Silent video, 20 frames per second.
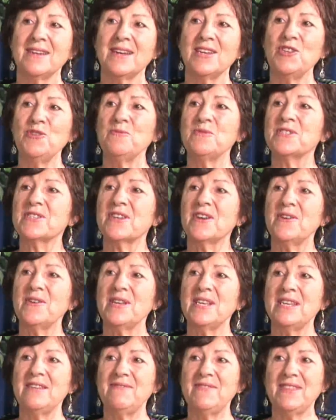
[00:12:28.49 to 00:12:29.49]
And you must go
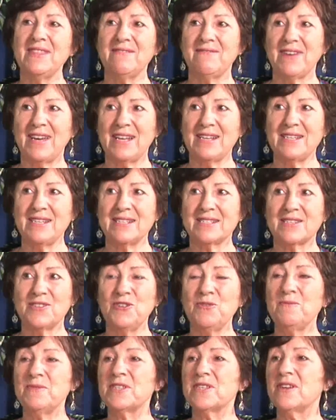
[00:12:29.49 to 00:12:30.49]
and live in the valleys, and
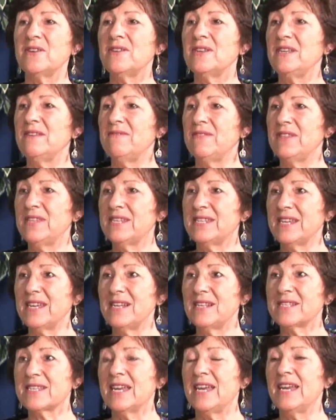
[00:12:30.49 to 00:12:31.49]
you must go and live in the
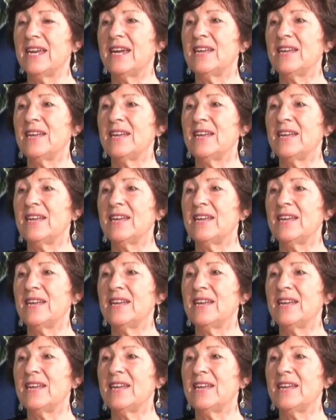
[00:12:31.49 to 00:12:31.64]
dales,